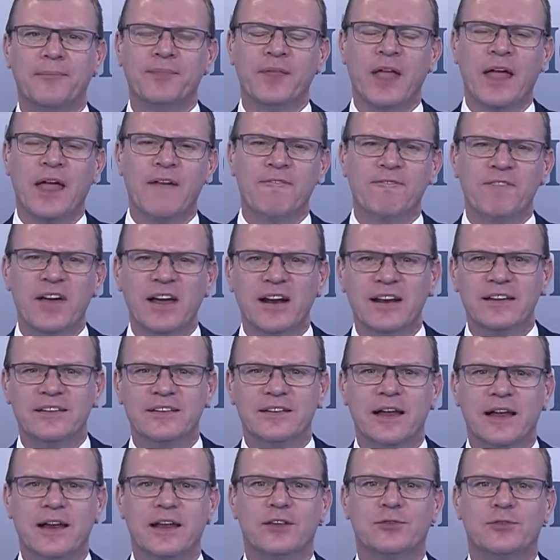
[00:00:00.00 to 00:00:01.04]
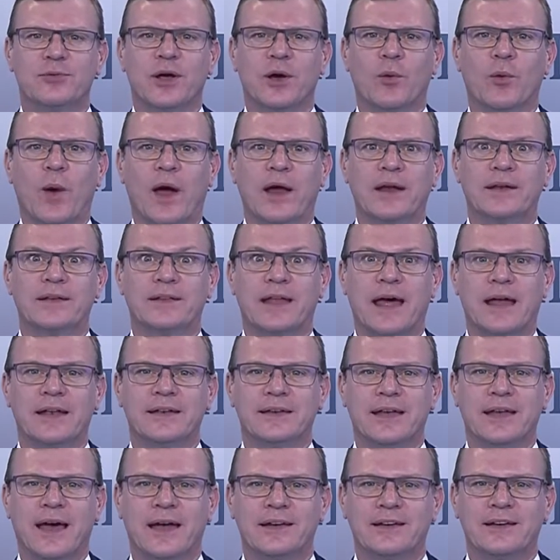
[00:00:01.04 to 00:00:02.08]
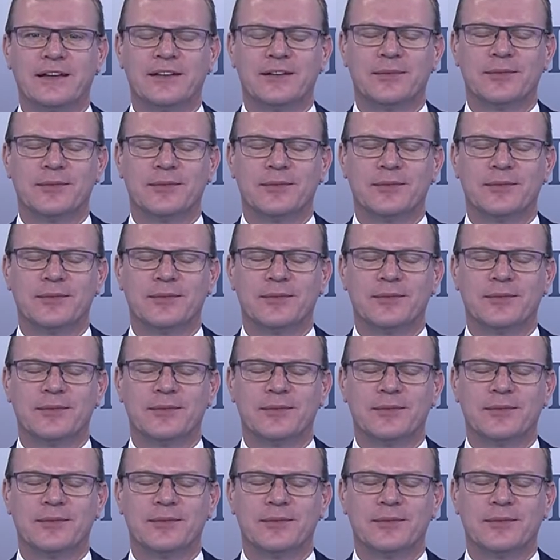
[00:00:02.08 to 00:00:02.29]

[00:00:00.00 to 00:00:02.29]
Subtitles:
Fairly steady as we await that testimony.